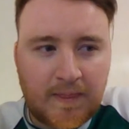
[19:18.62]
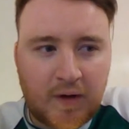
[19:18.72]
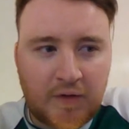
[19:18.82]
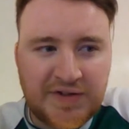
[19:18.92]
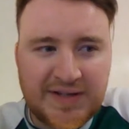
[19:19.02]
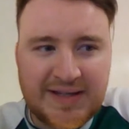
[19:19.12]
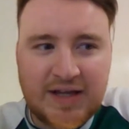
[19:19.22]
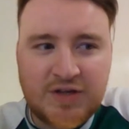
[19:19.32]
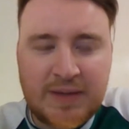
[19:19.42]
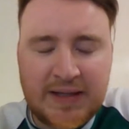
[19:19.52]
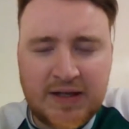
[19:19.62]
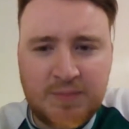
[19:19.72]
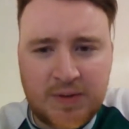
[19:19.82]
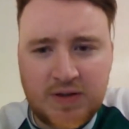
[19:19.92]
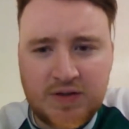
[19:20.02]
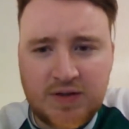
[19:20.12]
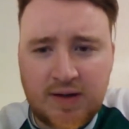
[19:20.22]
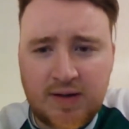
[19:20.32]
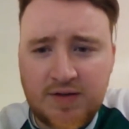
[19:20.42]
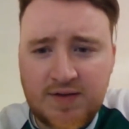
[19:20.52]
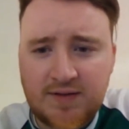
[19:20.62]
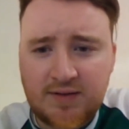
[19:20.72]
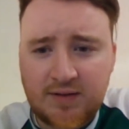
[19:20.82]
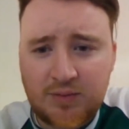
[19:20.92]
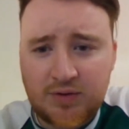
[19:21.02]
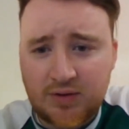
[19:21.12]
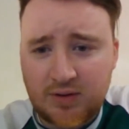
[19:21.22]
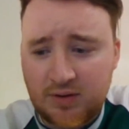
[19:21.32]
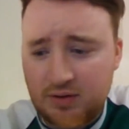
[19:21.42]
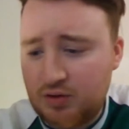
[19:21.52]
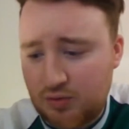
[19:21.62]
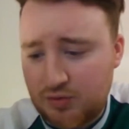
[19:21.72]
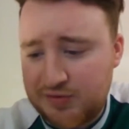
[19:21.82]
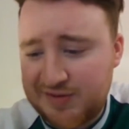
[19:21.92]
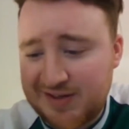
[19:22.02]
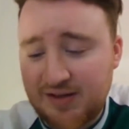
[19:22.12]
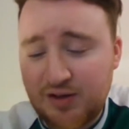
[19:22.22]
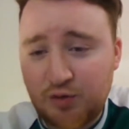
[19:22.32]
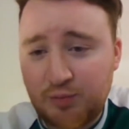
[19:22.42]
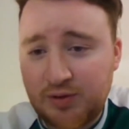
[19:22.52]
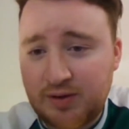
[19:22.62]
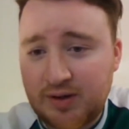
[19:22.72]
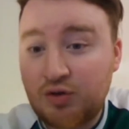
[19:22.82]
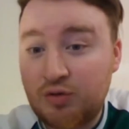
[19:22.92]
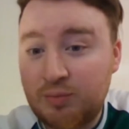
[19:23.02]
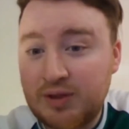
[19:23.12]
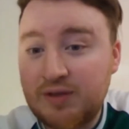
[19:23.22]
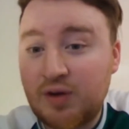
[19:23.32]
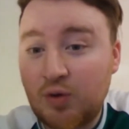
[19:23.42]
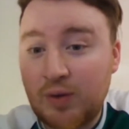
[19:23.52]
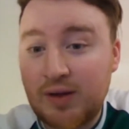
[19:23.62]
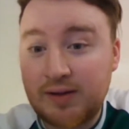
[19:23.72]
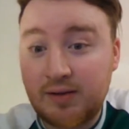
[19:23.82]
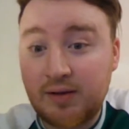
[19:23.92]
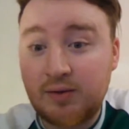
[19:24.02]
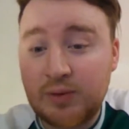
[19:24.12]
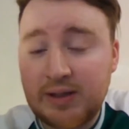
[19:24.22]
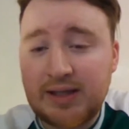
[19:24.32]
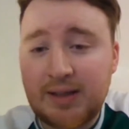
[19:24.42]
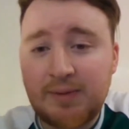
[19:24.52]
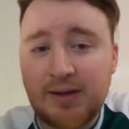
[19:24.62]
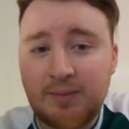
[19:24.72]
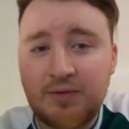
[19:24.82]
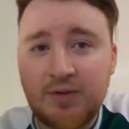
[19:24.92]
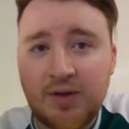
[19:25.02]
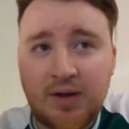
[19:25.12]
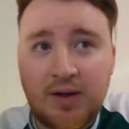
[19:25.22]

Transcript: Obviously, Nisbet Nisbet at the start of the season was a you know standout player. I couldn't believe how well he'd done when he came to I know, him. Aye.